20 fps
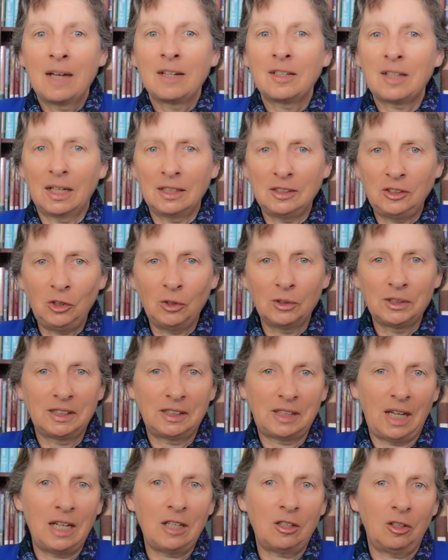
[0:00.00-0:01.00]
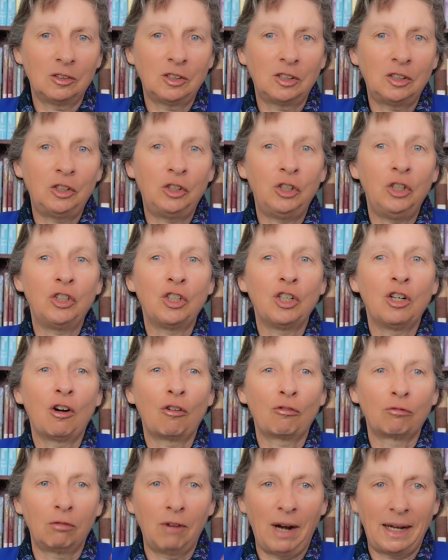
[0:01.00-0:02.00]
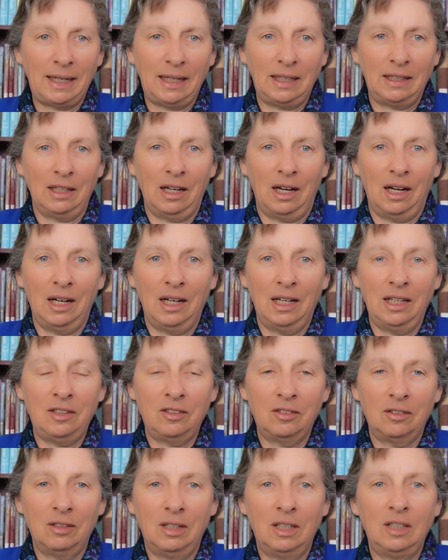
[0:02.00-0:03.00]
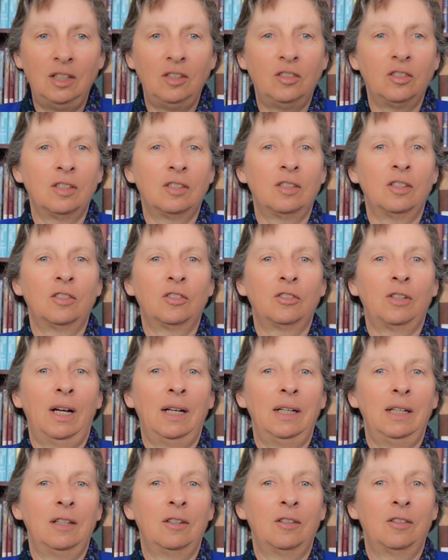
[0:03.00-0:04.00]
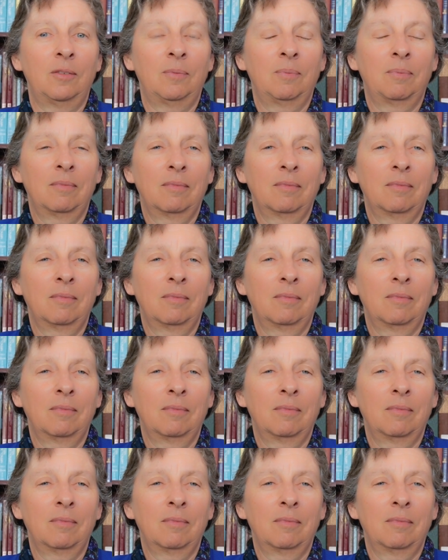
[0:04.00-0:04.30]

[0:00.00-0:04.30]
does your state constitution recognise Indigenous Australians?